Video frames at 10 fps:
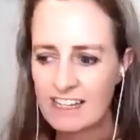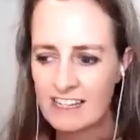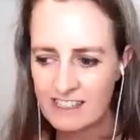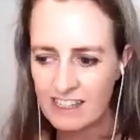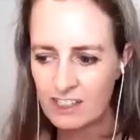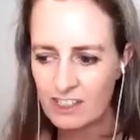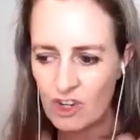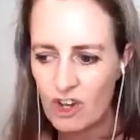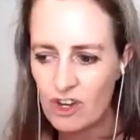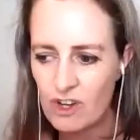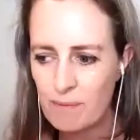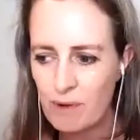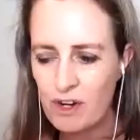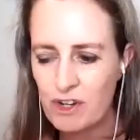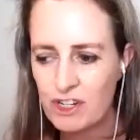like your whole
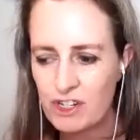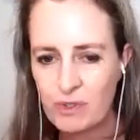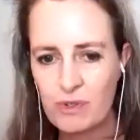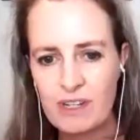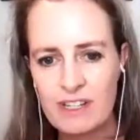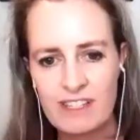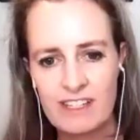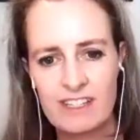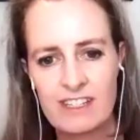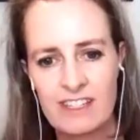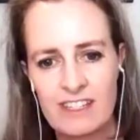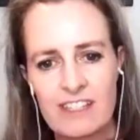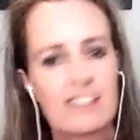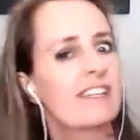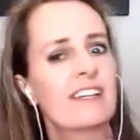approach is always this
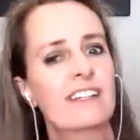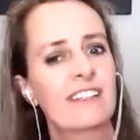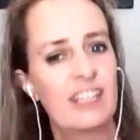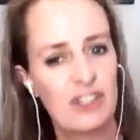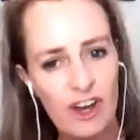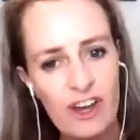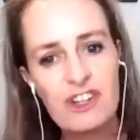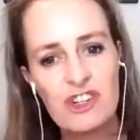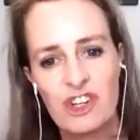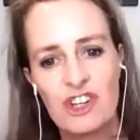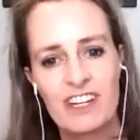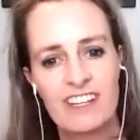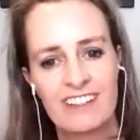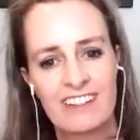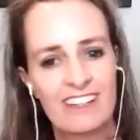that you're on a
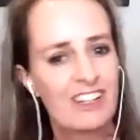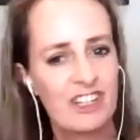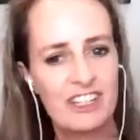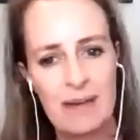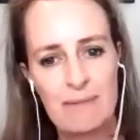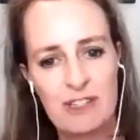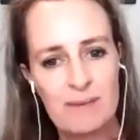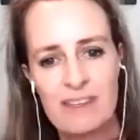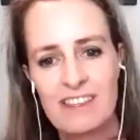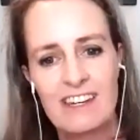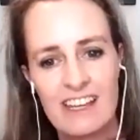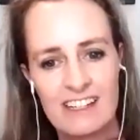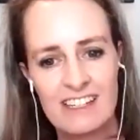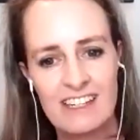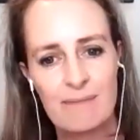journey, and it just happens to be the
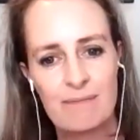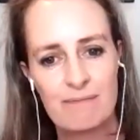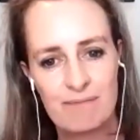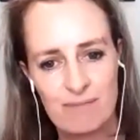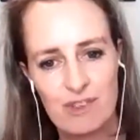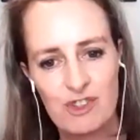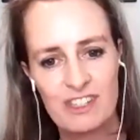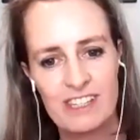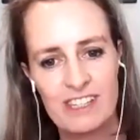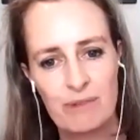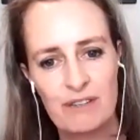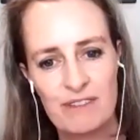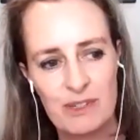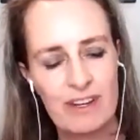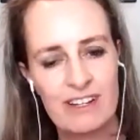next step using the
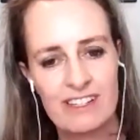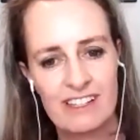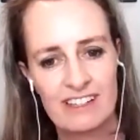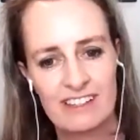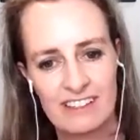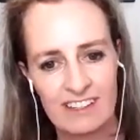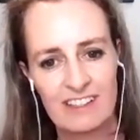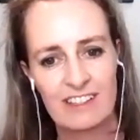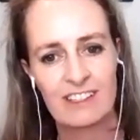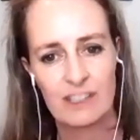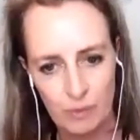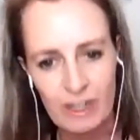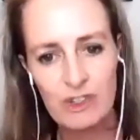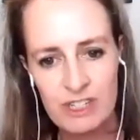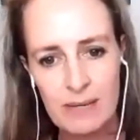previous one as the is
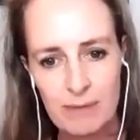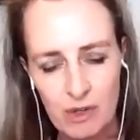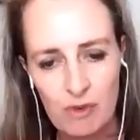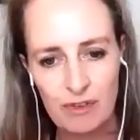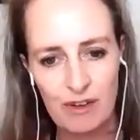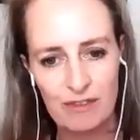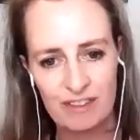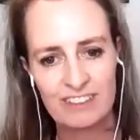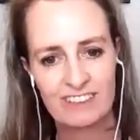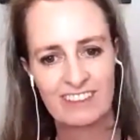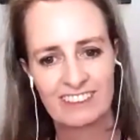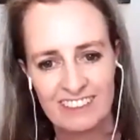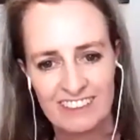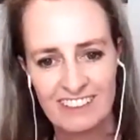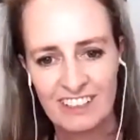where you're stepping off of.
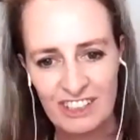You're